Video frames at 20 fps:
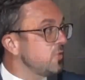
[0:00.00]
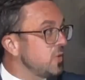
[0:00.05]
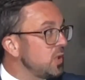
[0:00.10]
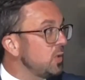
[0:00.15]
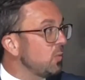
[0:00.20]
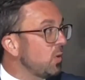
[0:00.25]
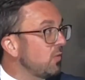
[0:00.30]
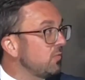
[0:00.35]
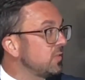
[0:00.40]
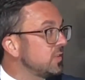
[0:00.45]

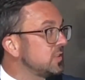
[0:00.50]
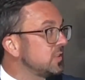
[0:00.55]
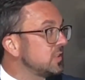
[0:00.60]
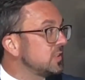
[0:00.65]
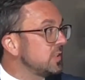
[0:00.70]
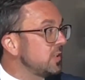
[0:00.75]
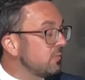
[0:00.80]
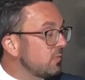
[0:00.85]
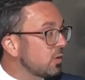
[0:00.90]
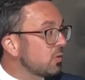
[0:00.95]
new officers
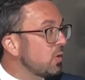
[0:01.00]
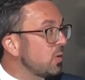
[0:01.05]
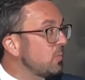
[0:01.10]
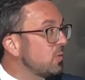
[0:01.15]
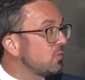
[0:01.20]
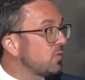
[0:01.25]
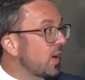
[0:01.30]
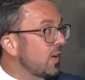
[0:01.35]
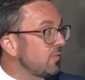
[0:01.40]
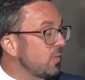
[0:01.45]
in the
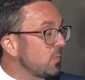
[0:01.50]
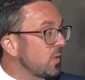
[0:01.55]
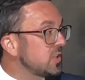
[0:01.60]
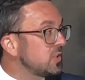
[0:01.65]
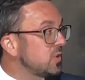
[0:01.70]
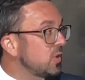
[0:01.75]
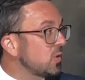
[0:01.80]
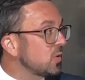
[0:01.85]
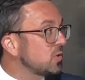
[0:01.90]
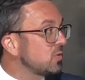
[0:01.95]
recruitment drive in
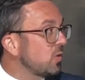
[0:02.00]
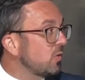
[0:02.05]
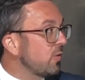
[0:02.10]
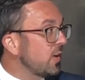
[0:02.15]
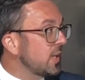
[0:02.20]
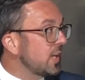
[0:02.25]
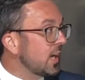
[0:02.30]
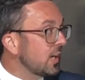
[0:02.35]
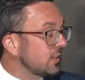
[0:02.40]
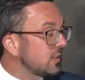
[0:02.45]
West Yorkshire
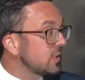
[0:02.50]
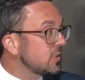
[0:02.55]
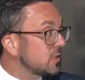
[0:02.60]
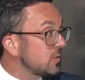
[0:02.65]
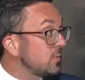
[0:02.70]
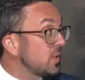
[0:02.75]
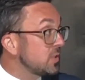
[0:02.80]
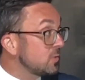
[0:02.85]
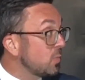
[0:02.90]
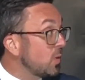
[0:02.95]
already. I think some
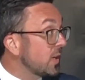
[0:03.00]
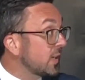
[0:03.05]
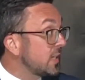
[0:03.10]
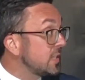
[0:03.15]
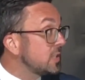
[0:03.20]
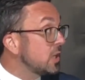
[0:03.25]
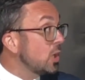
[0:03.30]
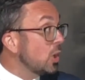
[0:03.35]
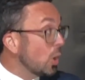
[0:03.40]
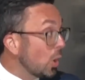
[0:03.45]
of this work
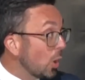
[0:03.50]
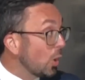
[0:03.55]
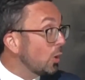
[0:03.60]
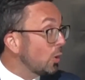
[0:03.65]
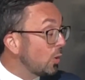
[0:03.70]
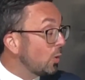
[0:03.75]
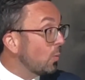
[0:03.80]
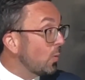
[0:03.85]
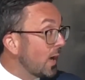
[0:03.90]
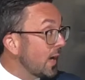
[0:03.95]
is
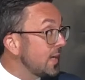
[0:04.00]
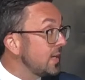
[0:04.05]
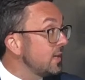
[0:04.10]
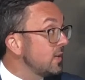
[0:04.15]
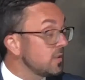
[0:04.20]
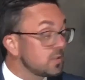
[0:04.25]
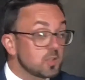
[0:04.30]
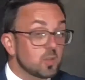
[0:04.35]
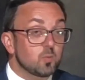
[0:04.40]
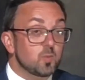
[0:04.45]
underway
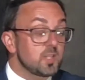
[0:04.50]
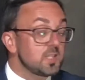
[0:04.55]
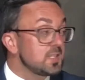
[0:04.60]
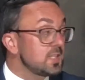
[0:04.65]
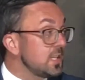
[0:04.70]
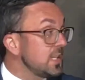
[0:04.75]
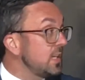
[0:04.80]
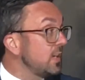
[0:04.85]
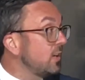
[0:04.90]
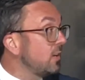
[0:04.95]
so that we
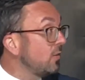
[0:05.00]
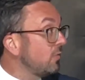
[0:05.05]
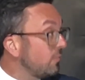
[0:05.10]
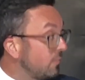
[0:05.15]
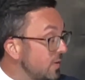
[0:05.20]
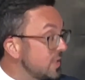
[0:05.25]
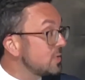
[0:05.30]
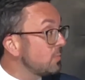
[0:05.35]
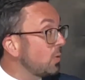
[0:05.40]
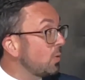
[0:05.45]
see
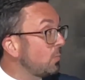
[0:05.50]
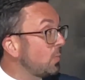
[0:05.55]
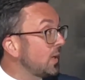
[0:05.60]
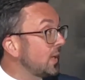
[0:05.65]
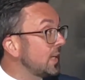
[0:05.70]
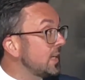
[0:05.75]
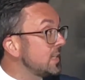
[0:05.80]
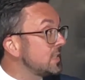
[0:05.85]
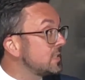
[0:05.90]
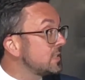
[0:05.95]
visible
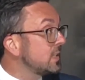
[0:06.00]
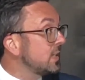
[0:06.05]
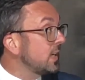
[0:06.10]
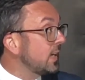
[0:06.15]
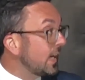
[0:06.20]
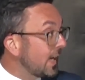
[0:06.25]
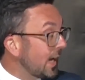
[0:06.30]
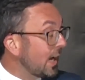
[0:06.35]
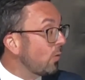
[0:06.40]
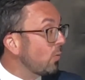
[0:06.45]
police
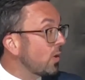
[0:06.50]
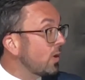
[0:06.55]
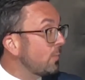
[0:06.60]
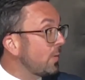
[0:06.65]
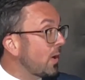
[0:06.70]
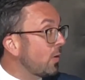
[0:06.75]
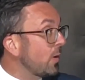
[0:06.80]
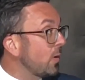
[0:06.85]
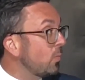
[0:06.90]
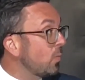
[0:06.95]
out and
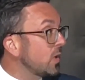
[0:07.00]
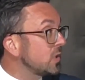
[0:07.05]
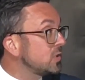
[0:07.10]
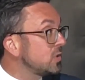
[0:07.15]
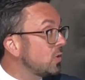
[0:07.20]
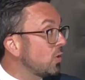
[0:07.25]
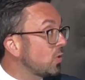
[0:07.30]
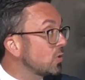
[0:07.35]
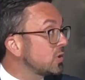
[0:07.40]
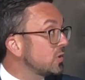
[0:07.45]
about in West
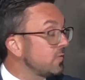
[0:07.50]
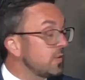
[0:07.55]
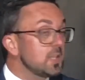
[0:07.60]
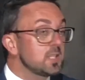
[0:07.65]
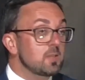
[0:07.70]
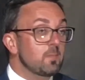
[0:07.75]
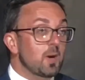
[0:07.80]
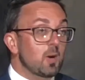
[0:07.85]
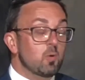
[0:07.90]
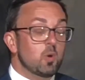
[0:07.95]
Yorkshire. And it is
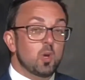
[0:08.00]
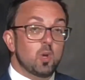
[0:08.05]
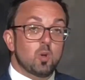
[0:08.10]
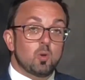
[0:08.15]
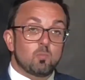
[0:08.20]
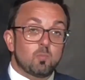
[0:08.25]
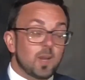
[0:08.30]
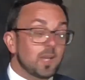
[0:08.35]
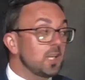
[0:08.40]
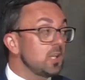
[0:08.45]
about
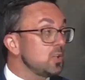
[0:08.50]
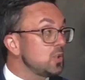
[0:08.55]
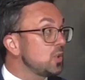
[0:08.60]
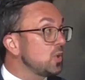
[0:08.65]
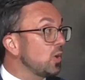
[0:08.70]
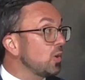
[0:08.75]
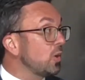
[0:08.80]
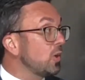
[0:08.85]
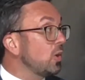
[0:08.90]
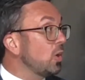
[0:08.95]
making
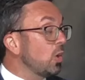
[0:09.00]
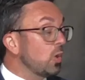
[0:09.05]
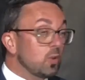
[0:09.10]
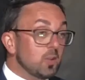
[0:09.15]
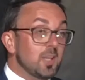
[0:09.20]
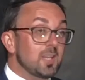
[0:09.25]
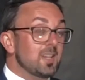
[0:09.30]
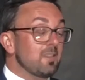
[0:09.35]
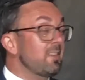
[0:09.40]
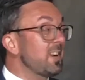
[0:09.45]
sure that
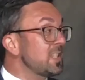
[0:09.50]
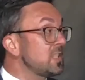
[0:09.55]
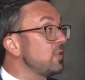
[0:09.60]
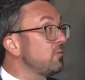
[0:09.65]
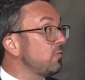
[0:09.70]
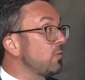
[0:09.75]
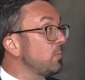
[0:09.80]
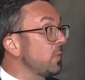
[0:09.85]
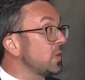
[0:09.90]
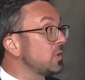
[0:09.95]
they're directed
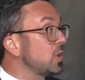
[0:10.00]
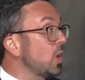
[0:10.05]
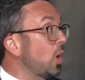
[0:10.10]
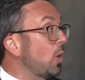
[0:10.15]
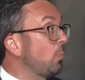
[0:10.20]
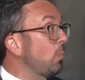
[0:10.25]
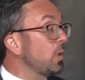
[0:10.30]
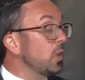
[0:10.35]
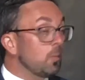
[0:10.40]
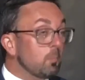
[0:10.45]
from the
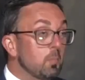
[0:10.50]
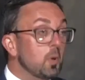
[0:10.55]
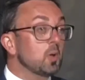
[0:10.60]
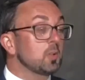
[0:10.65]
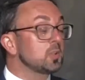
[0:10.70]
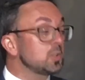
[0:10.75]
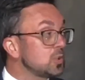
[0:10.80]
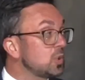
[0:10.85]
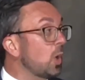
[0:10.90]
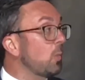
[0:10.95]
top and the buck
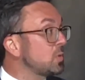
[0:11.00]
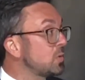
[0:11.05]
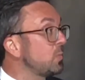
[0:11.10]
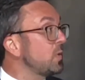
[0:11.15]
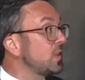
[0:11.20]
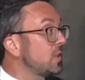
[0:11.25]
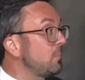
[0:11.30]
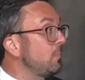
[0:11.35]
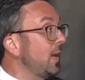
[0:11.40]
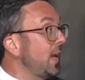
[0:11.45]
stops
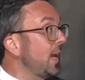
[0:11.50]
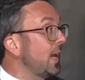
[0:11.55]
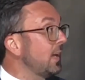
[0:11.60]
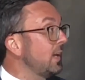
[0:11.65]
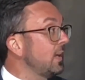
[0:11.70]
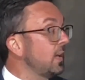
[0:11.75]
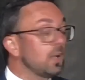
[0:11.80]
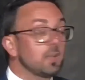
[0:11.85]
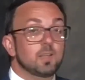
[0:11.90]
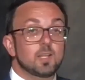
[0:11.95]
with the mayor.
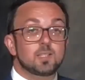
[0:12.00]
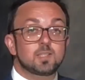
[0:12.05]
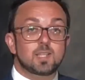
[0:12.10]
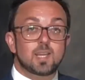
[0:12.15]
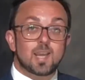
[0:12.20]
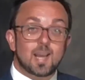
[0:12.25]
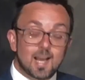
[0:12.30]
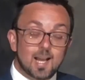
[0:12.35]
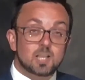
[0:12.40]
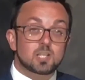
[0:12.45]
And they
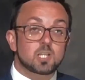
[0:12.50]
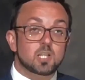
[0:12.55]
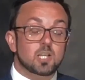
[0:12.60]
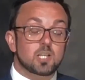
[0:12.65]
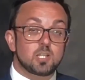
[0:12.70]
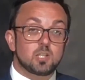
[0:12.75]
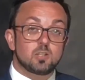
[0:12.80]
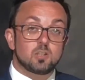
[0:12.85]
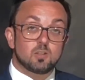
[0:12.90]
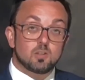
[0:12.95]
say,
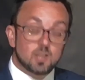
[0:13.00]
actually,